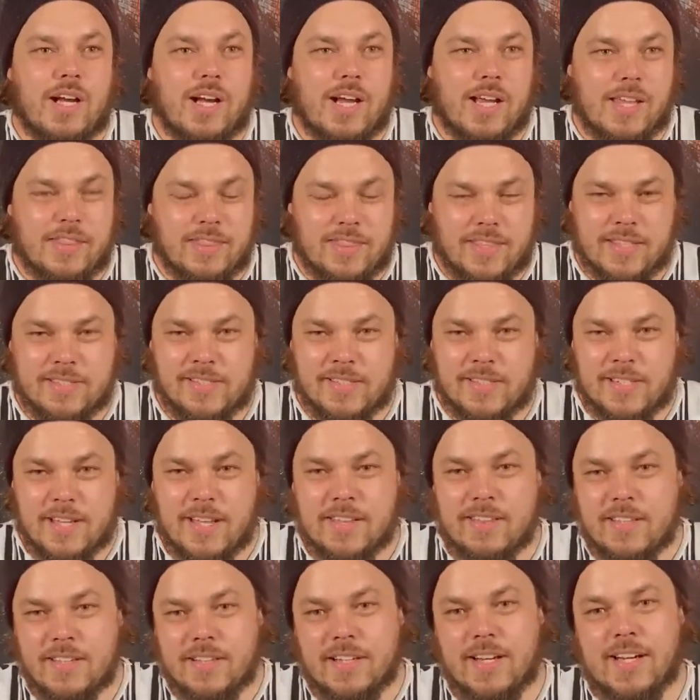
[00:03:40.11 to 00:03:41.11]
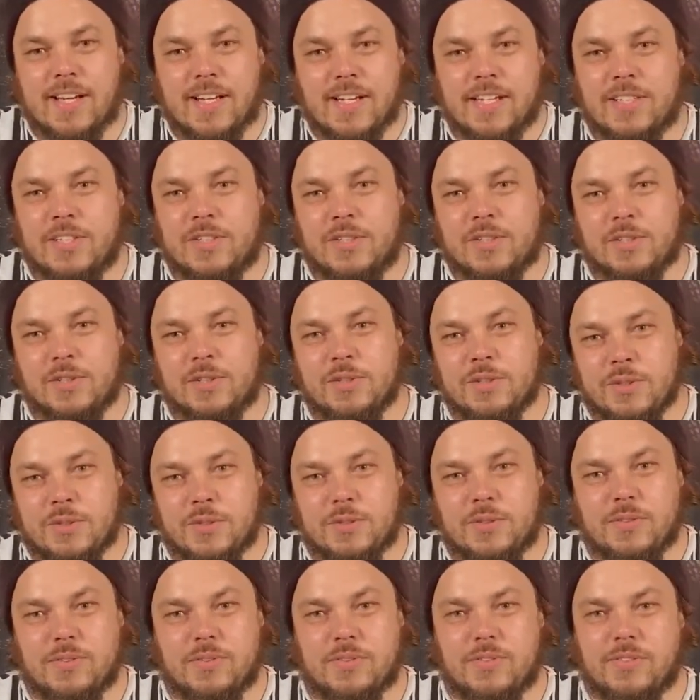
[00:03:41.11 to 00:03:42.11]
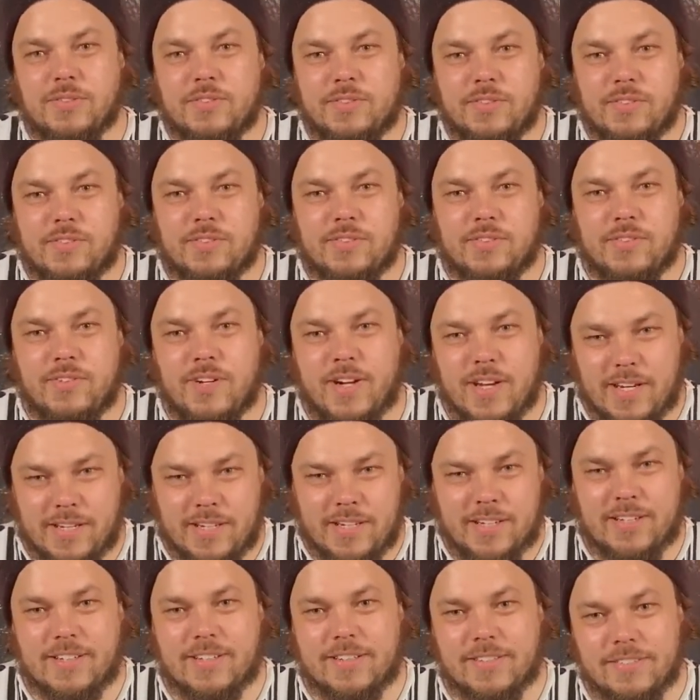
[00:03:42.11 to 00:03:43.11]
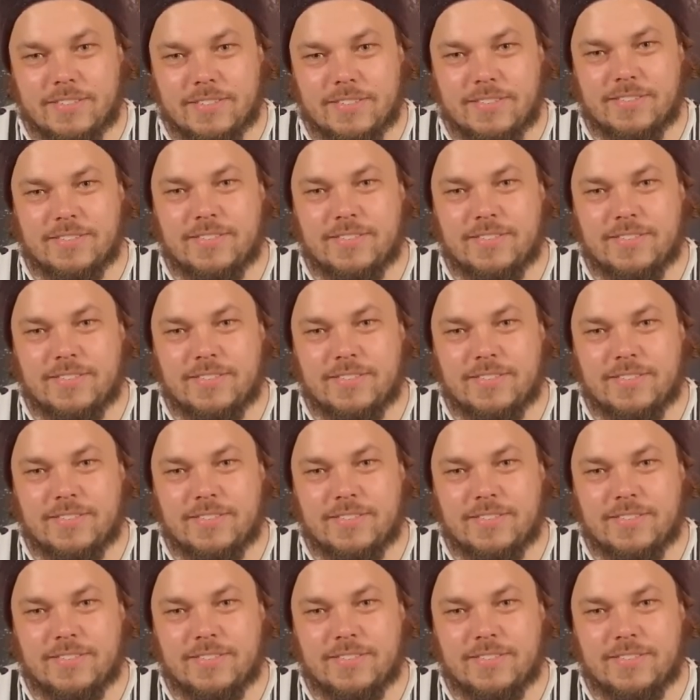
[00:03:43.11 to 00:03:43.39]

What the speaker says: there's nothing I can do right now.